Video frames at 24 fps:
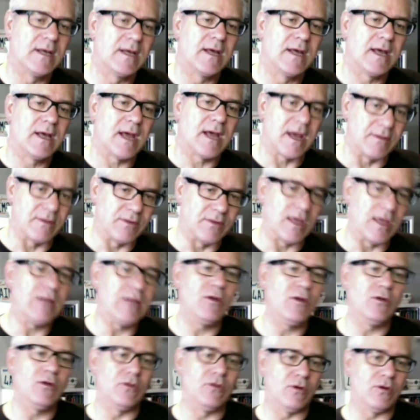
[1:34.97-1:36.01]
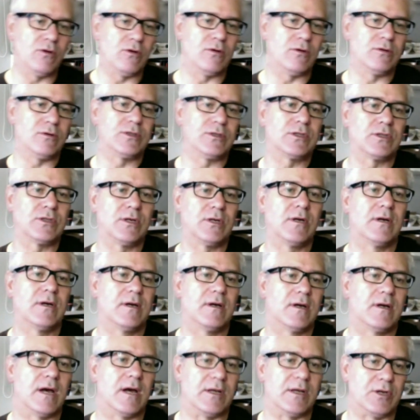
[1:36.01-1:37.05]
and then you use
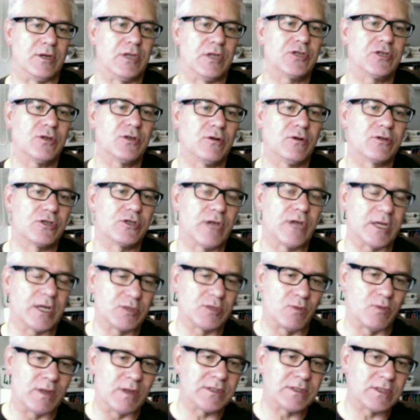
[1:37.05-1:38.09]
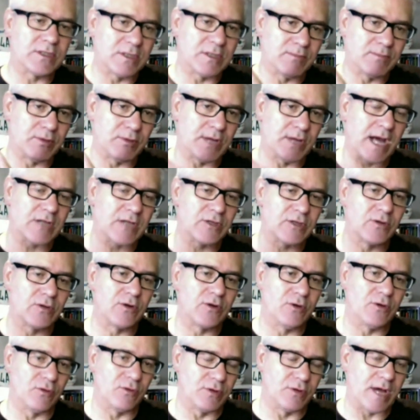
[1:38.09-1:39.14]
additional checks once it's in production
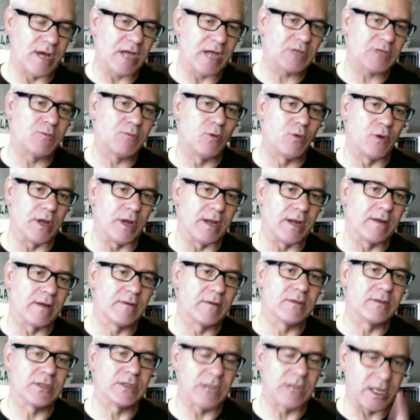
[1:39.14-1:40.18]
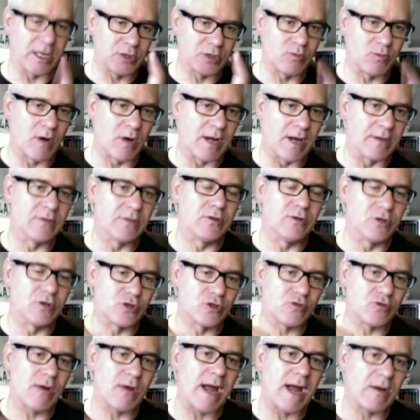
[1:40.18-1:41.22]
through your dashboarding stage one to
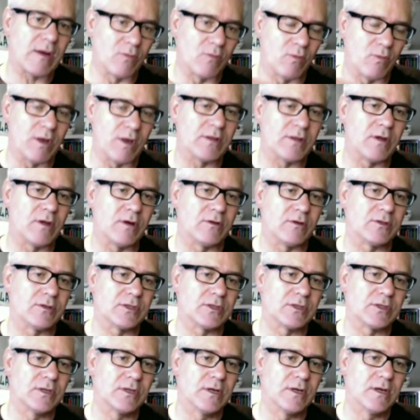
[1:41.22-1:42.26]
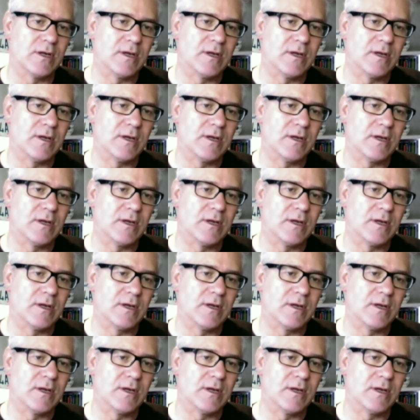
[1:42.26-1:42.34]
track what those